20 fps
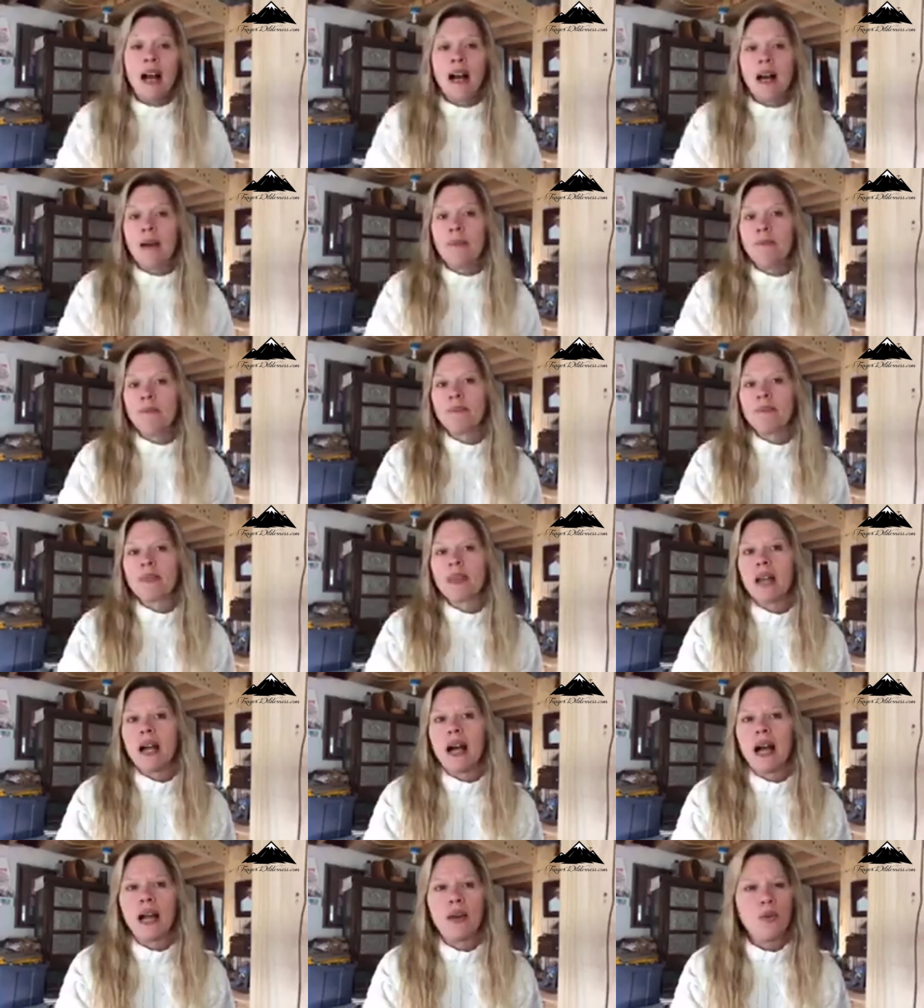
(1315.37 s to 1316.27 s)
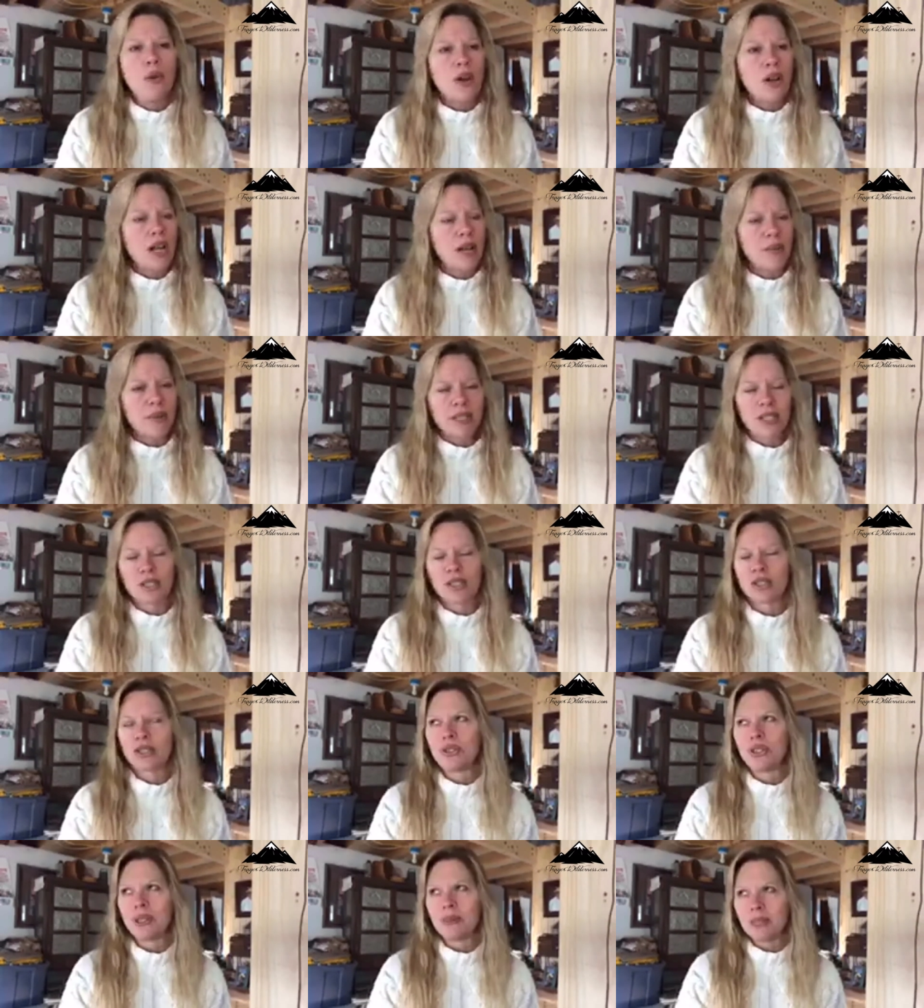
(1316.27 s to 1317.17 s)
Um, I woke up
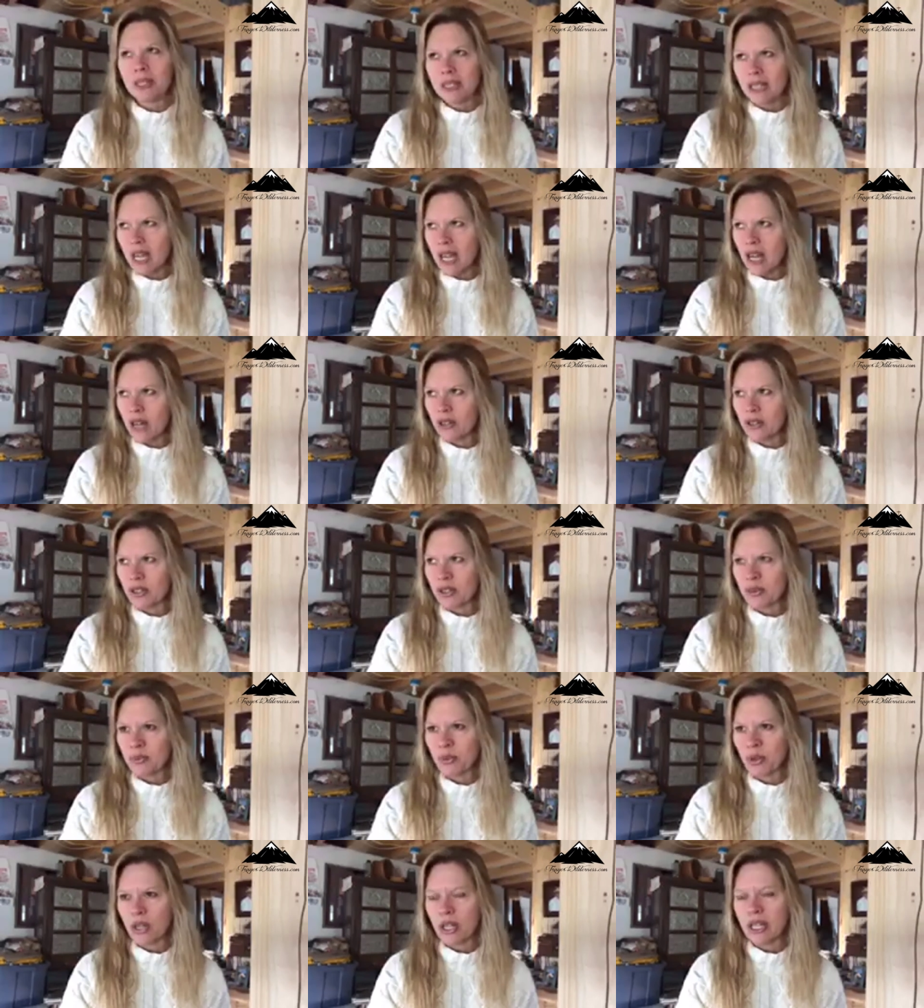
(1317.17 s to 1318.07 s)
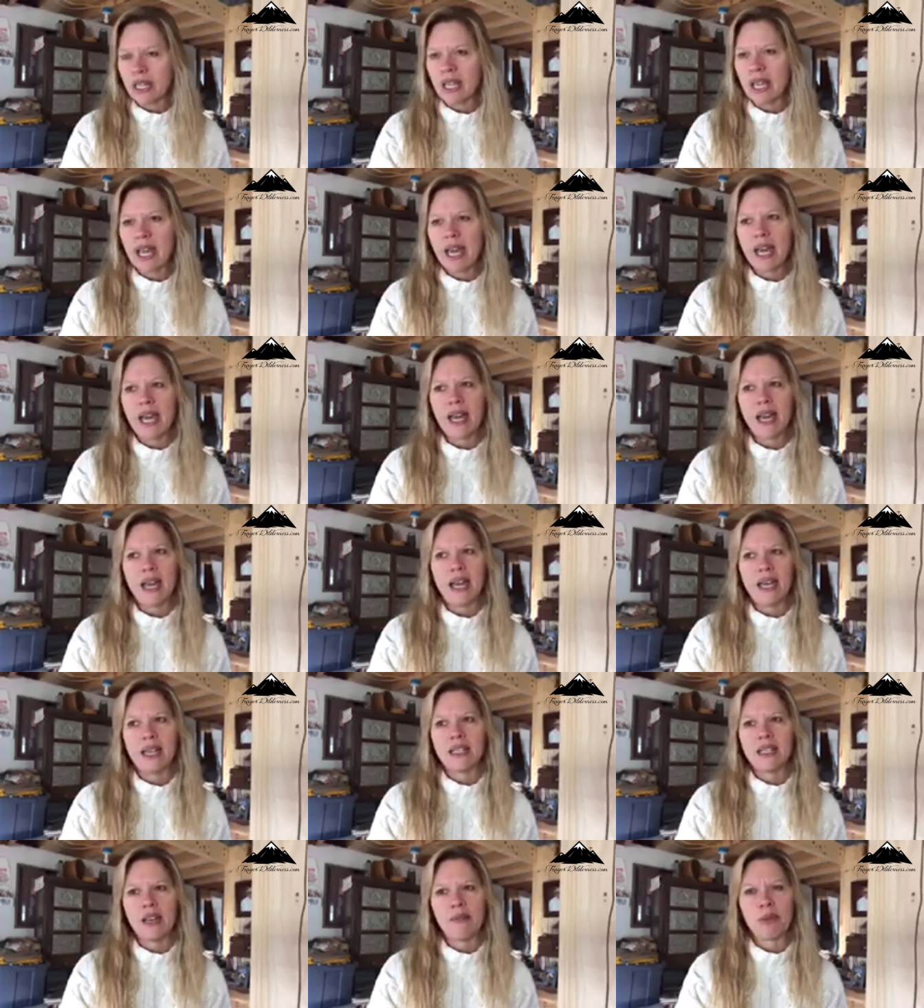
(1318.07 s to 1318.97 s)
extremely tired this morning
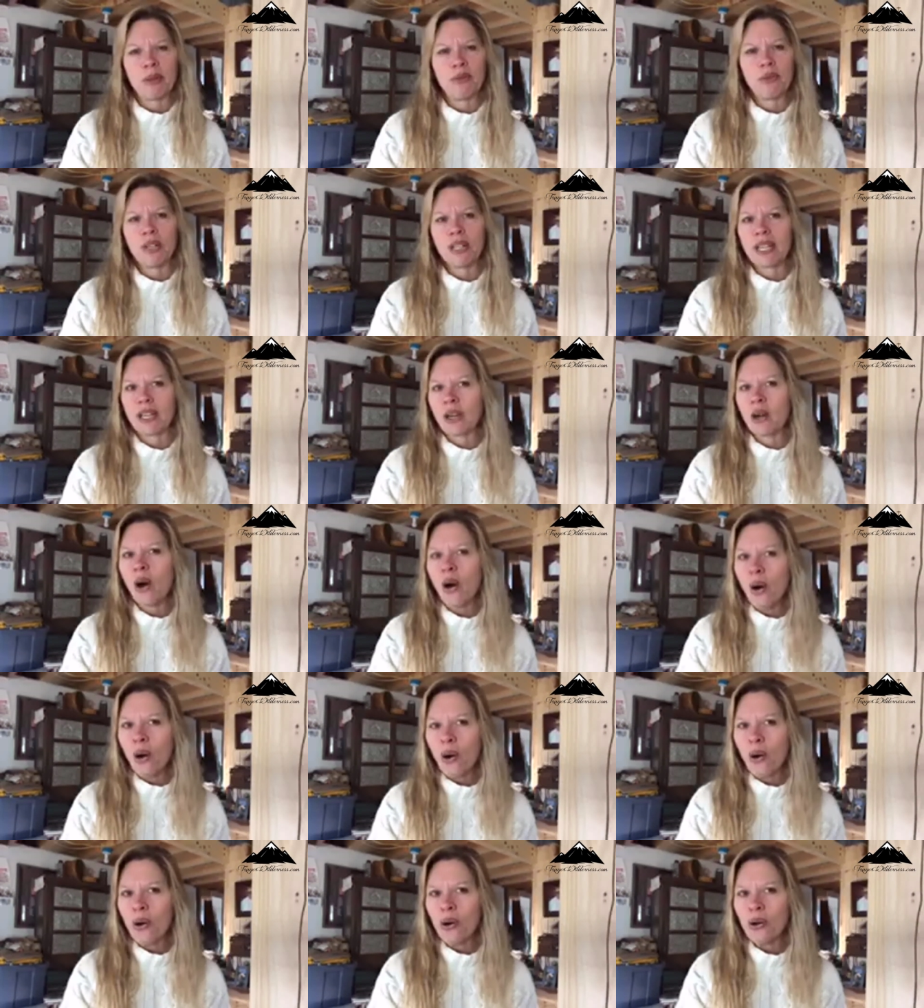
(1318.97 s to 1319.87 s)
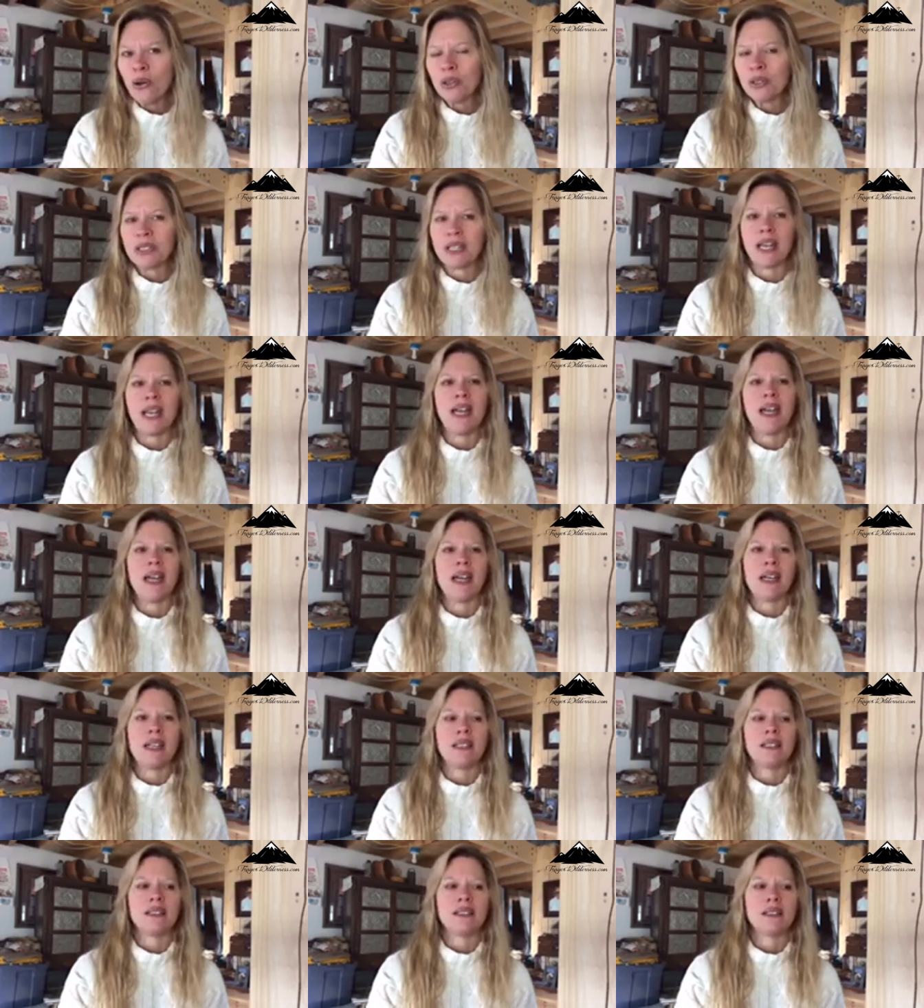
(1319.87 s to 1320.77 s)
and I've been really cold
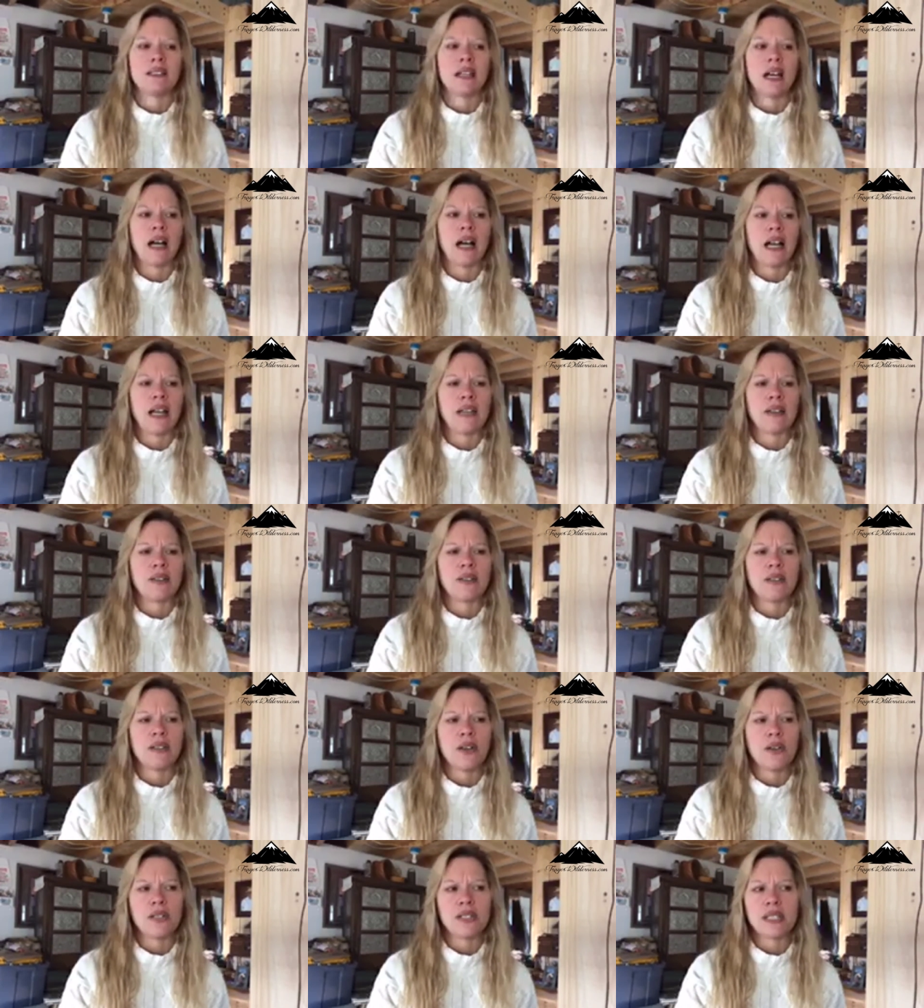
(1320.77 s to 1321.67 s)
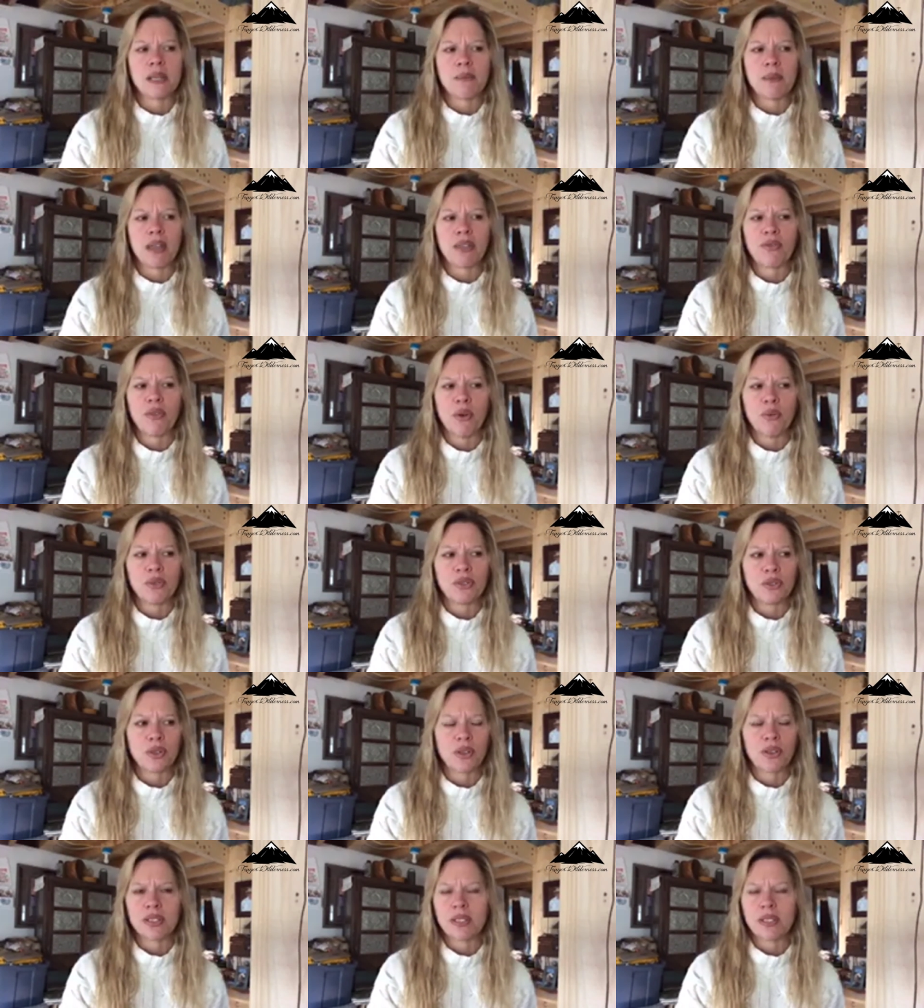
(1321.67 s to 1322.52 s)
and I noticed that my throat was